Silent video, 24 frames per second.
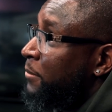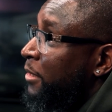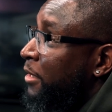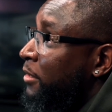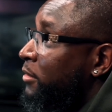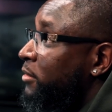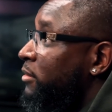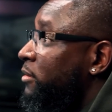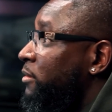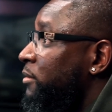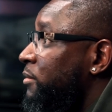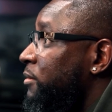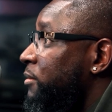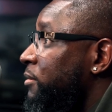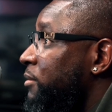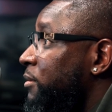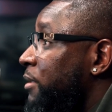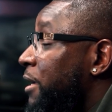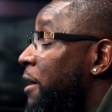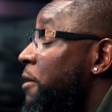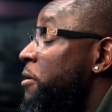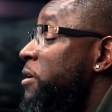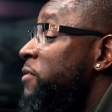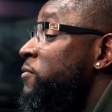about.
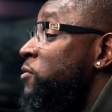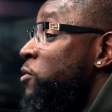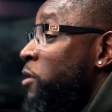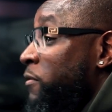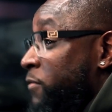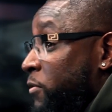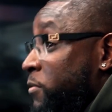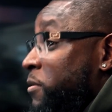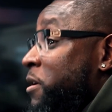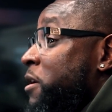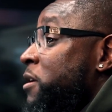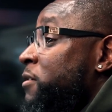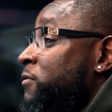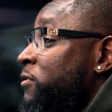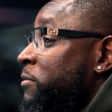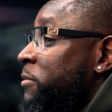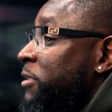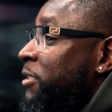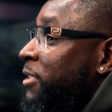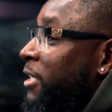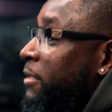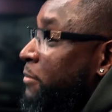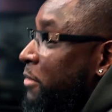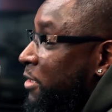I don't even know if you heard of him.
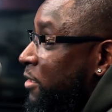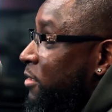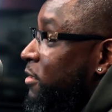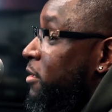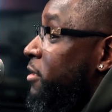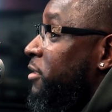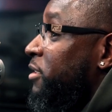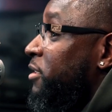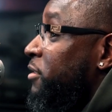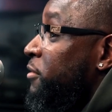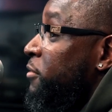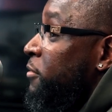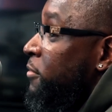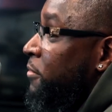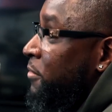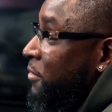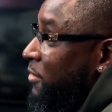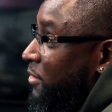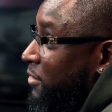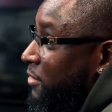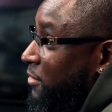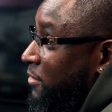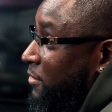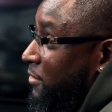His name is
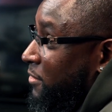Cartoons.